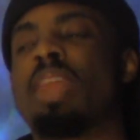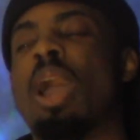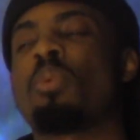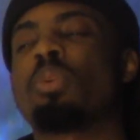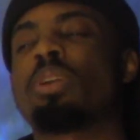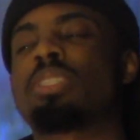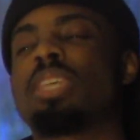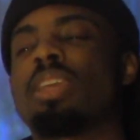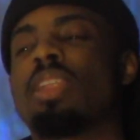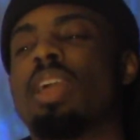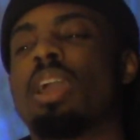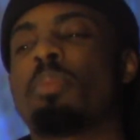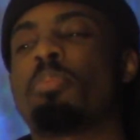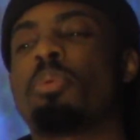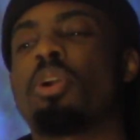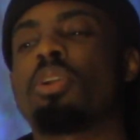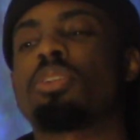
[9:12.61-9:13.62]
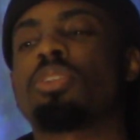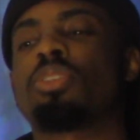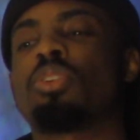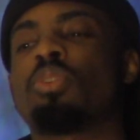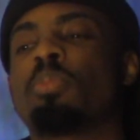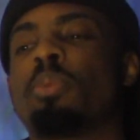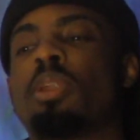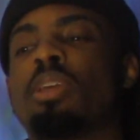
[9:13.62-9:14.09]
I wouldn't say like a part
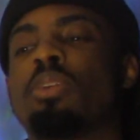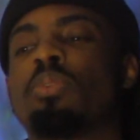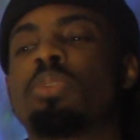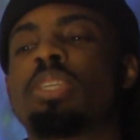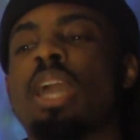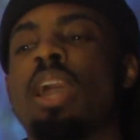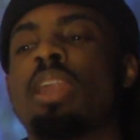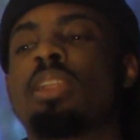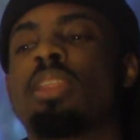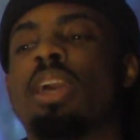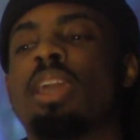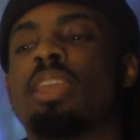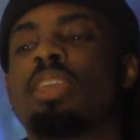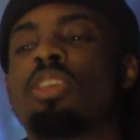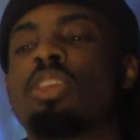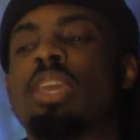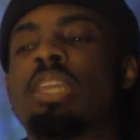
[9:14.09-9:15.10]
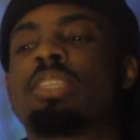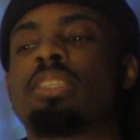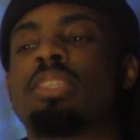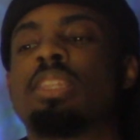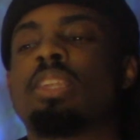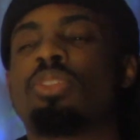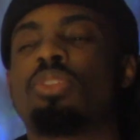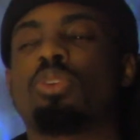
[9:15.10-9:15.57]
two, but it was kind of like...
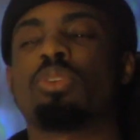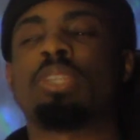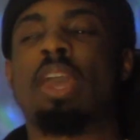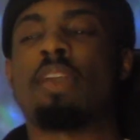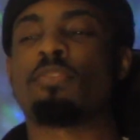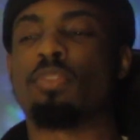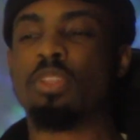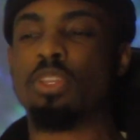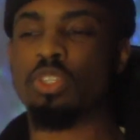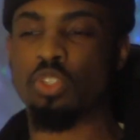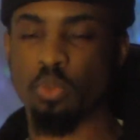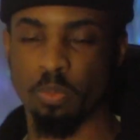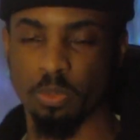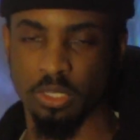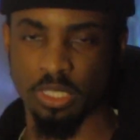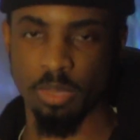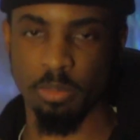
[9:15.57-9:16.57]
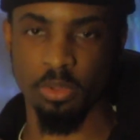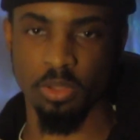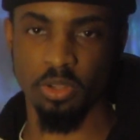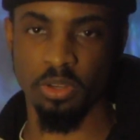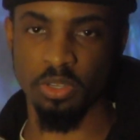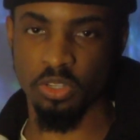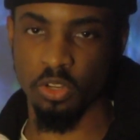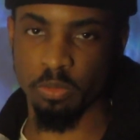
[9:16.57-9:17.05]
They're definitely super
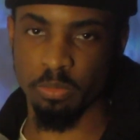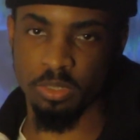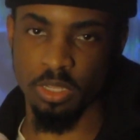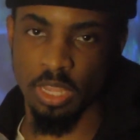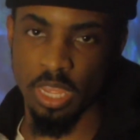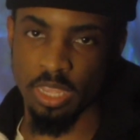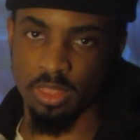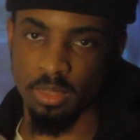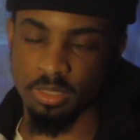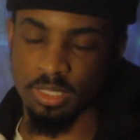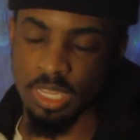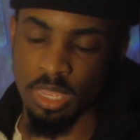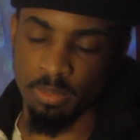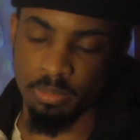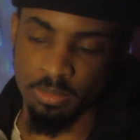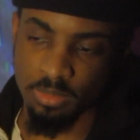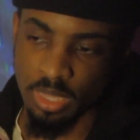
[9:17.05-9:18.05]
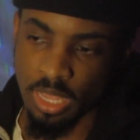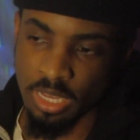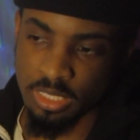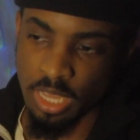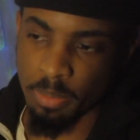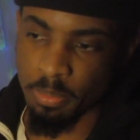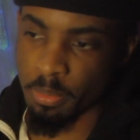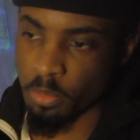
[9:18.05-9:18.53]
similar in terms of like the same
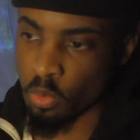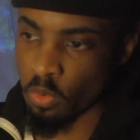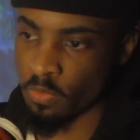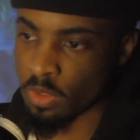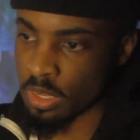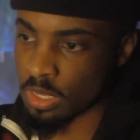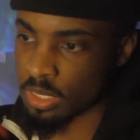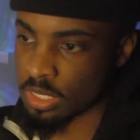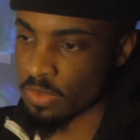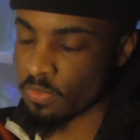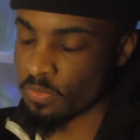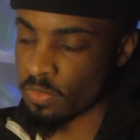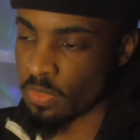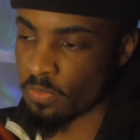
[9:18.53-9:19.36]
like type of movie and